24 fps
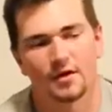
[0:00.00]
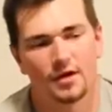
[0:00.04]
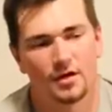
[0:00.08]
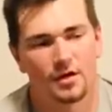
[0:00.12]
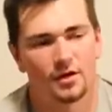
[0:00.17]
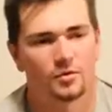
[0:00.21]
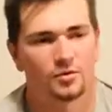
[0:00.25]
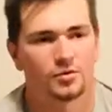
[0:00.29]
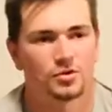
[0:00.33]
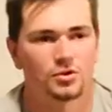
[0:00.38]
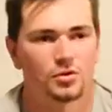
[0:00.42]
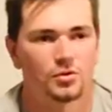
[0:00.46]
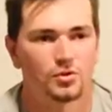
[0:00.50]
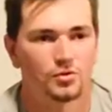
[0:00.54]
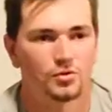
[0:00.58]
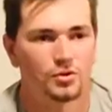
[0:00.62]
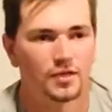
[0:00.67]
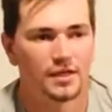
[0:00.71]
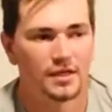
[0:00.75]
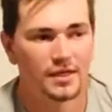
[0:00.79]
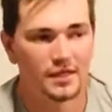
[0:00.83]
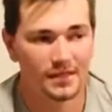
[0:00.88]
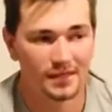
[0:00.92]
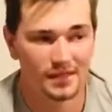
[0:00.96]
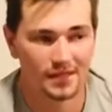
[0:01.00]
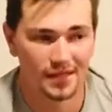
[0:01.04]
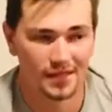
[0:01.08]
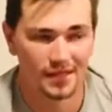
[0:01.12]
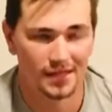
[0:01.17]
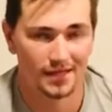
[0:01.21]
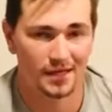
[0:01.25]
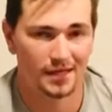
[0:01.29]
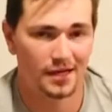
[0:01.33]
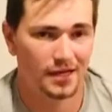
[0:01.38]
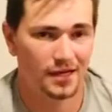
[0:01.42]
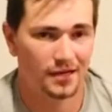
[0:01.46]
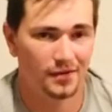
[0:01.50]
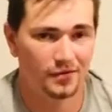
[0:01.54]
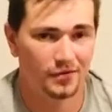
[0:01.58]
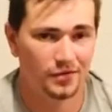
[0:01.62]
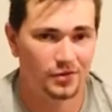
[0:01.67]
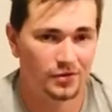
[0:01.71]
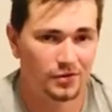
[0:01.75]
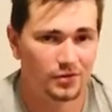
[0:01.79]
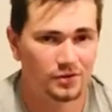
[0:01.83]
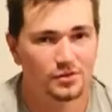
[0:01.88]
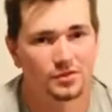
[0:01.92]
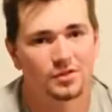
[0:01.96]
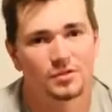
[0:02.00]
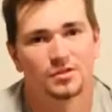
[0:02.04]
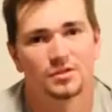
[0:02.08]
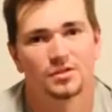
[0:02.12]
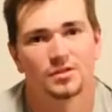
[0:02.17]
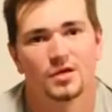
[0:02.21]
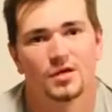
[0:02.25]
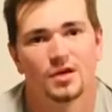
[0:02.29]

And I was told inland divers